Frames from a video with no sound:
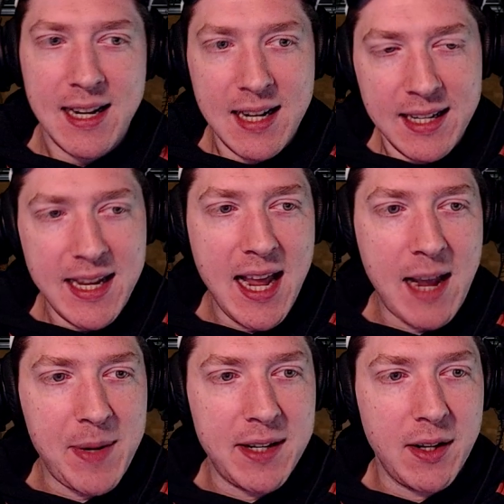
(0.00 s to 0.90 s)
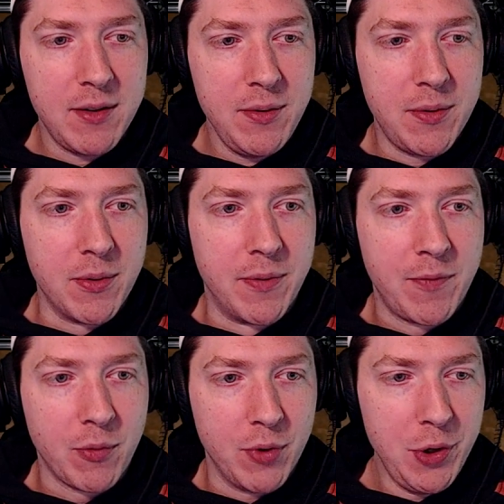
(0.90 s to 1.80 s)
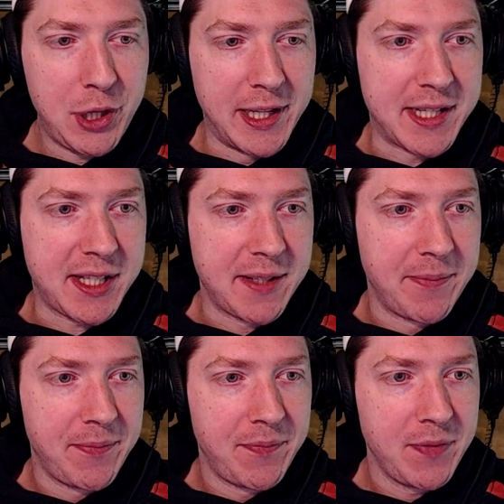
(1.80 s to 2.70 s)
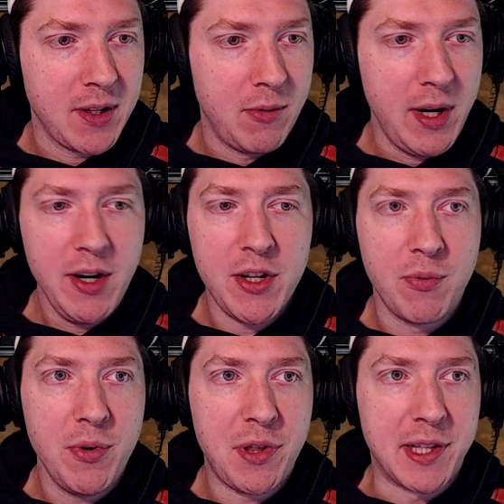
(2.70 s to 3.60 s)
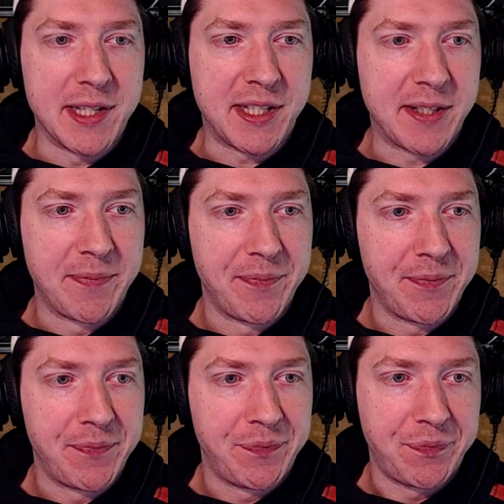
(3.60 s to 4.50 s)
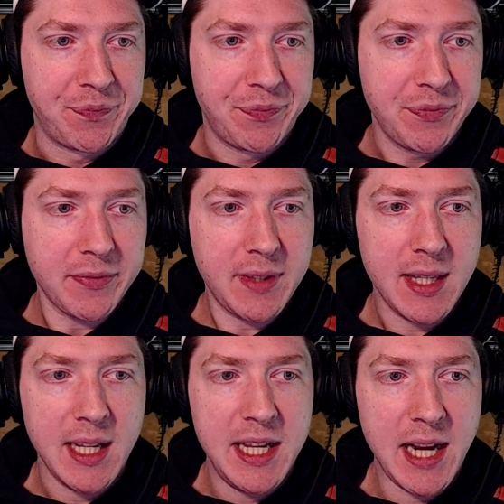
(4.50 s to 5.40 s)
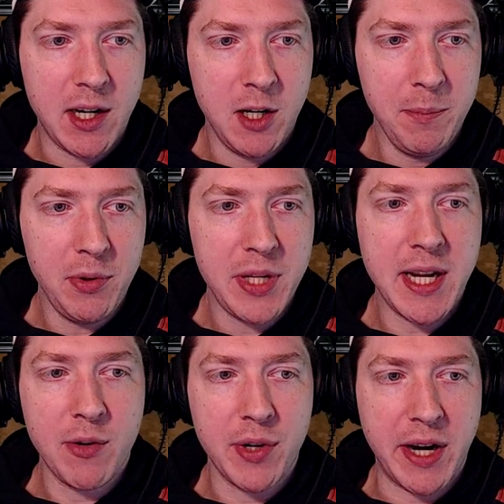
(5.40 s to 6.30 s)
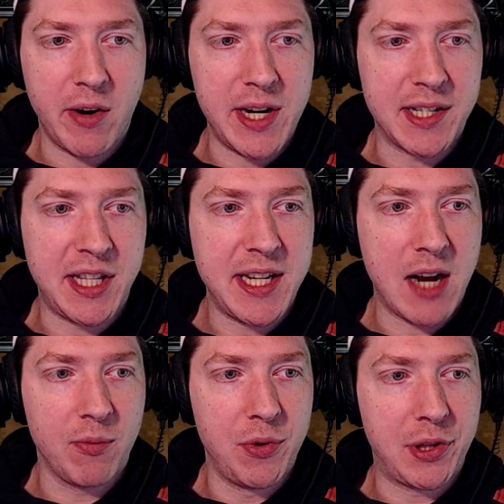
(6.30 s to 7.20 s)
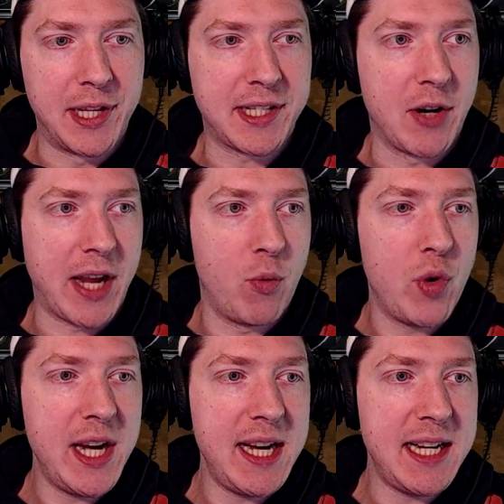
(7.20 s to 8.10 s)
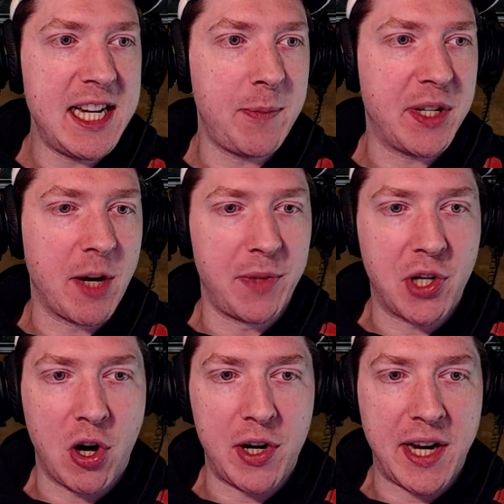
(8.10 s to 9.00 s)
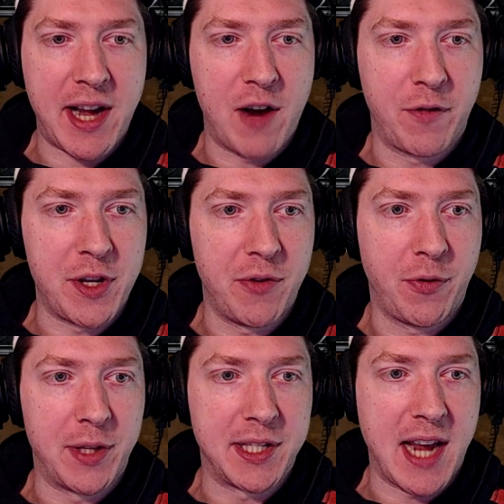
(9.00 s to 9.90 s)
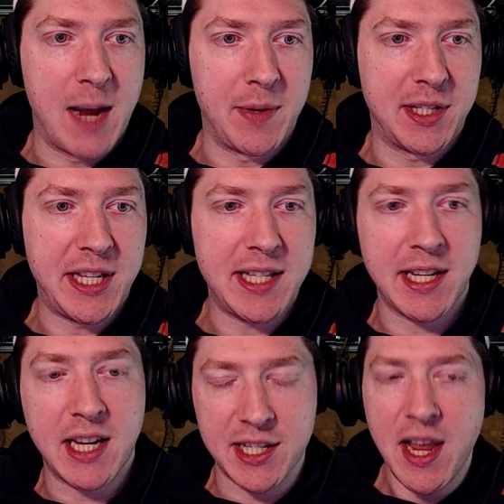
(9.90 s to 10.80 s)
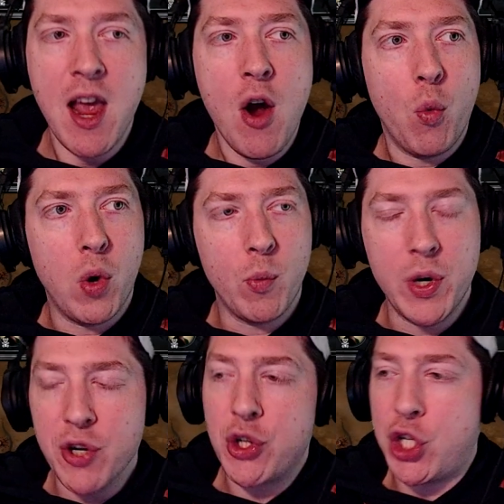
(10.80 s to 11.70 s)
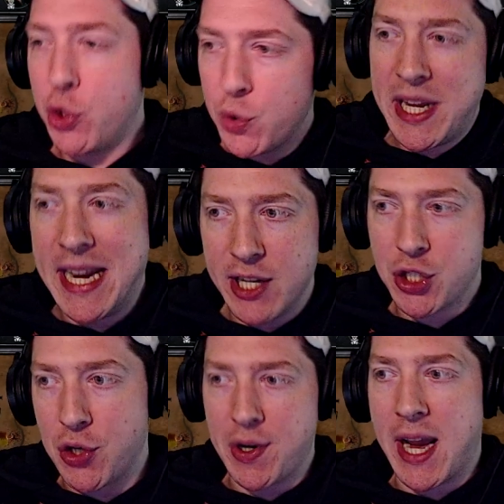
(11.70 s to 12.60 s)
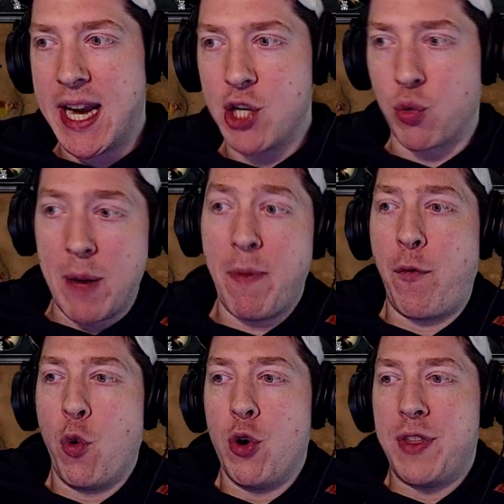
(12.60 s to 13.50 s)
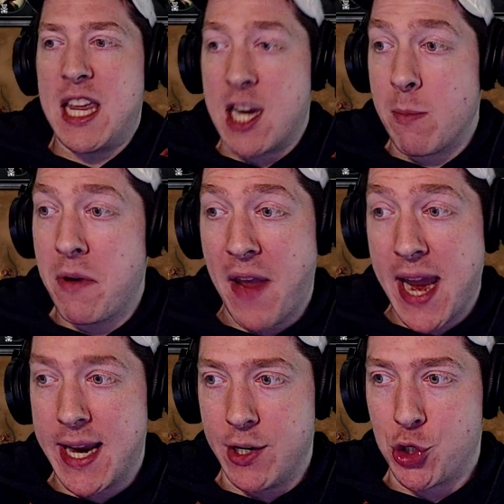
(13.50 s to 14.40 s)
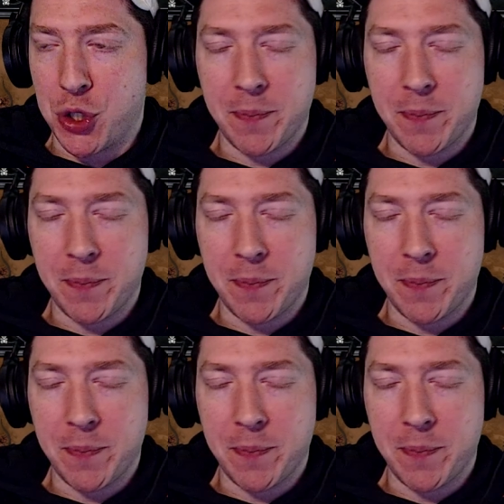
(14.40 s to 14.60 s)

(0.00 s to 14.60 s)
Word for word: yeah, I mean, ooh, ruthless. Why are you ruthless? He got humble, he got gregarious, he got ruthless. Okay, we need to become the guardian now for this guy, because when your children hit a certain age right before they come of age,